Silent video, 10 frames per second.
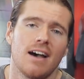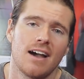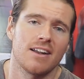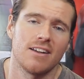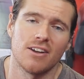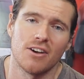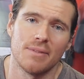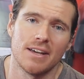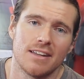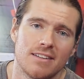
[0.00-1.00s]
I don't know,
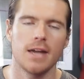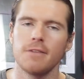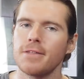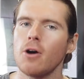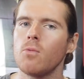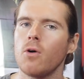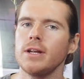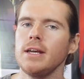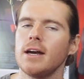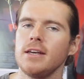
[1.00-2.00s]
man. And if they were
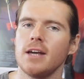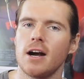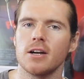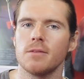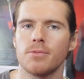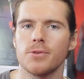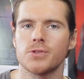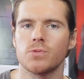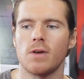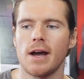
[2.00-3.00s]
wanting a younger
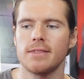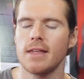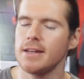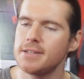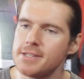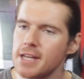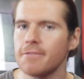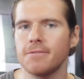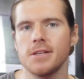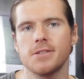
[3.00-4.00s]
Bruce Wayne, they
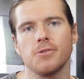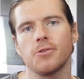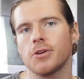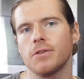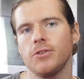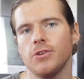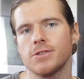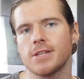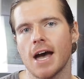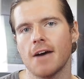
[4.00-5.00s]
definitely still could have
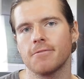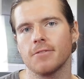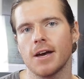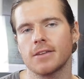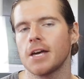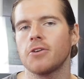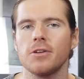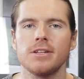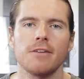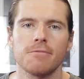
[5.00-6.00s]
used Affleck. They could
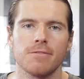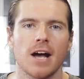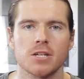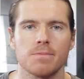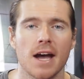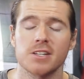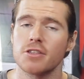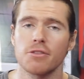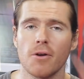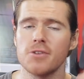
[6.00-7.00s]
have done
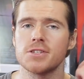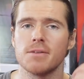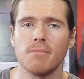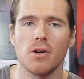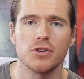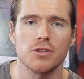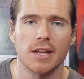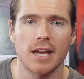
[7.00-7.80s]
flashbacks, thrown some motion